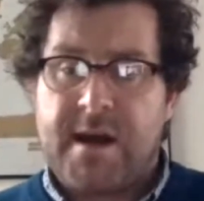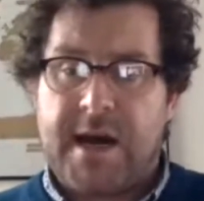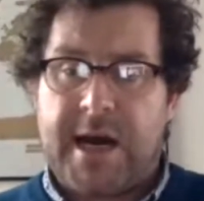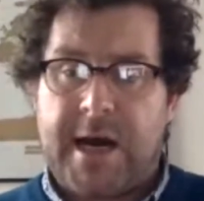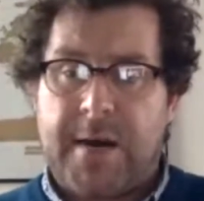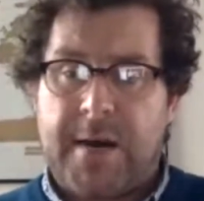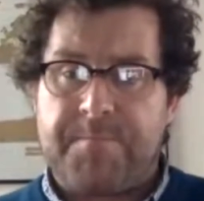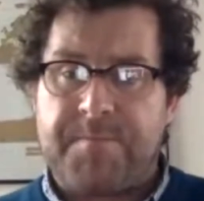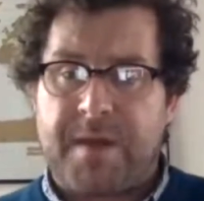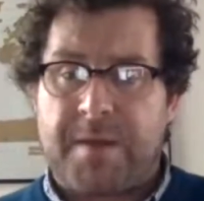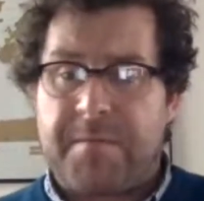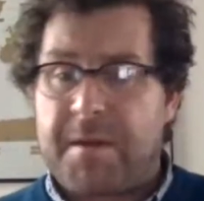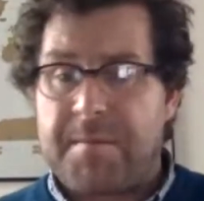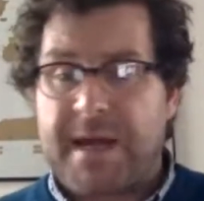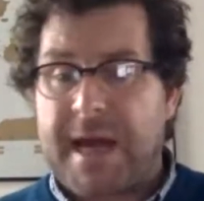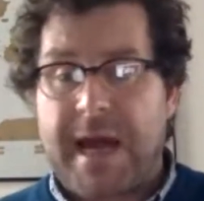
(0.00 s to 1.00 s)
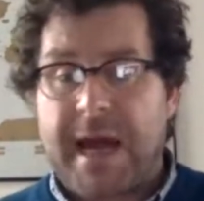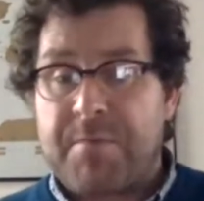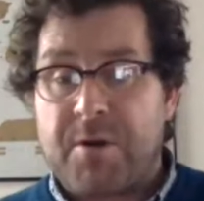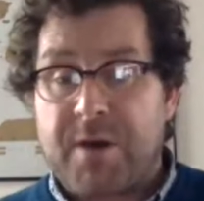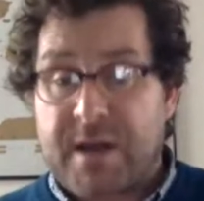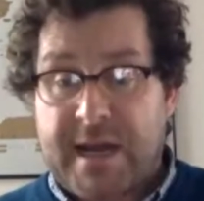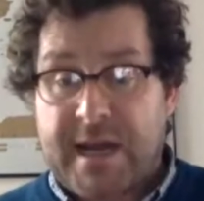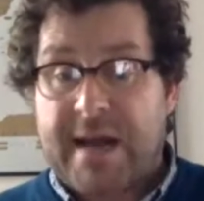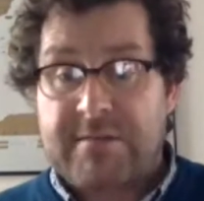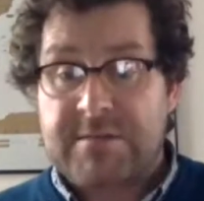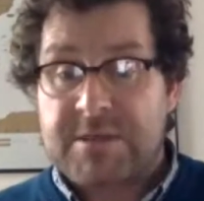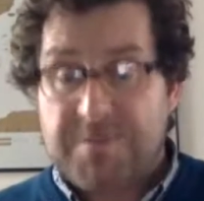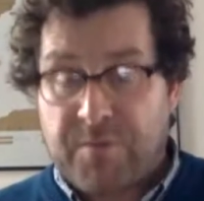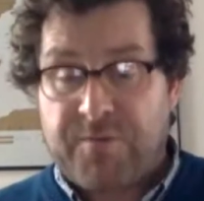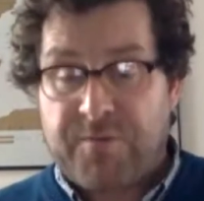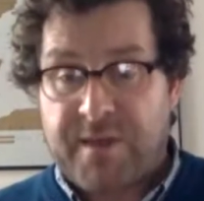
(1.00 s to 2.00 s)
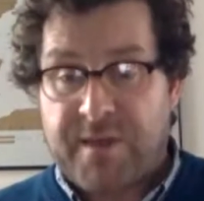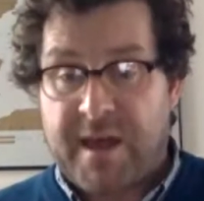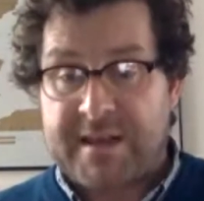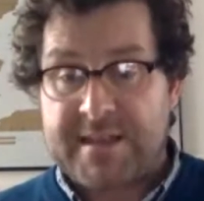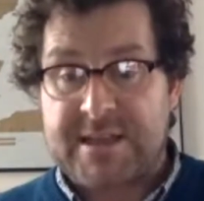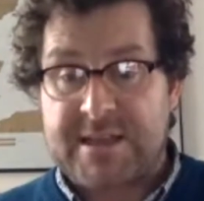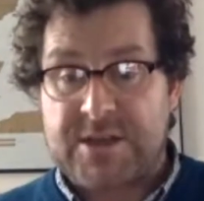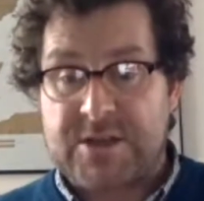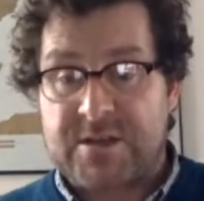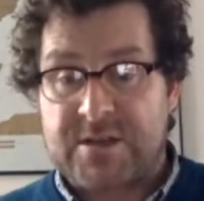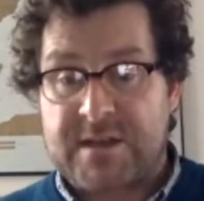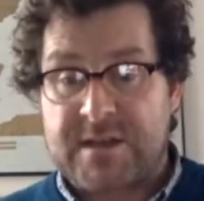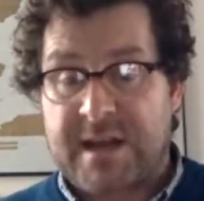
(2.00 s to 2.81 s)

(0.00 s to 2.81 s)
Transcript: Um, and they became unaccountable for their decisions.